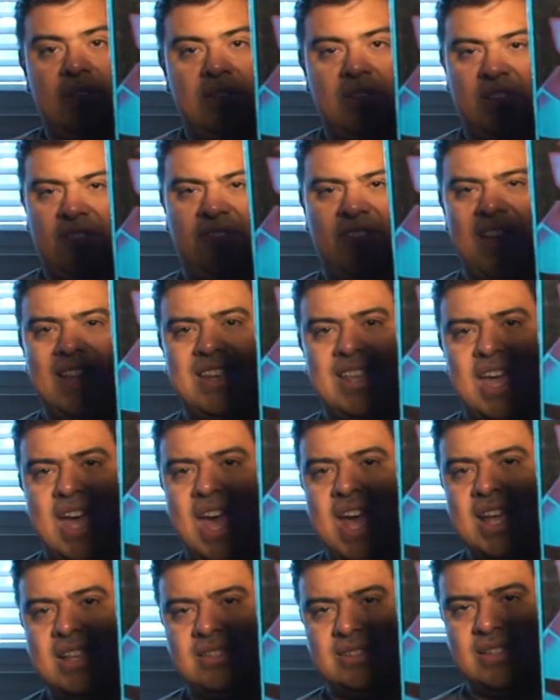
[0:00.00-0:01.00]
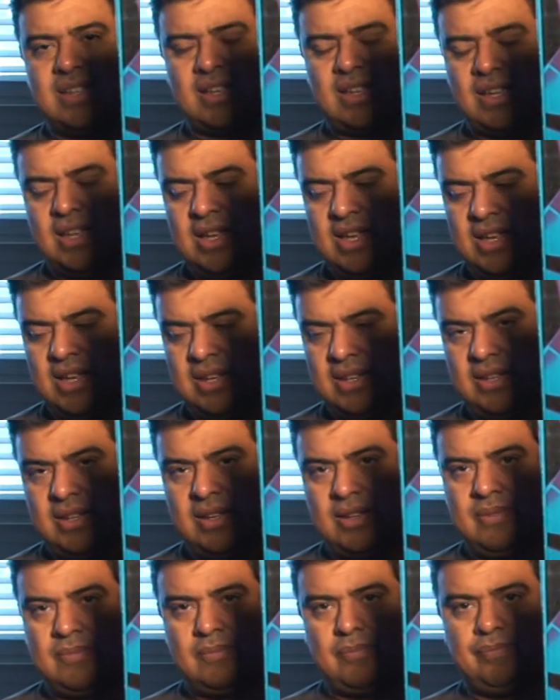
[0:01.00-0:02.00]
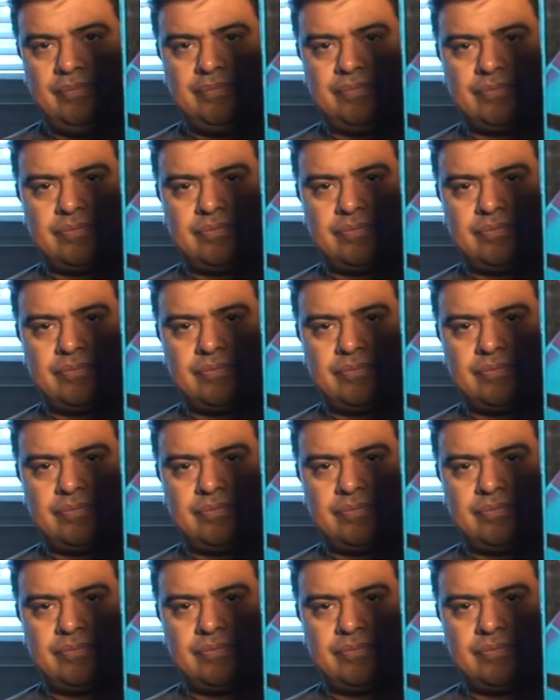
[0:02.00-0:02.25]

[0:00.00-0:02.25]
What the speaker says: Just fantastic. And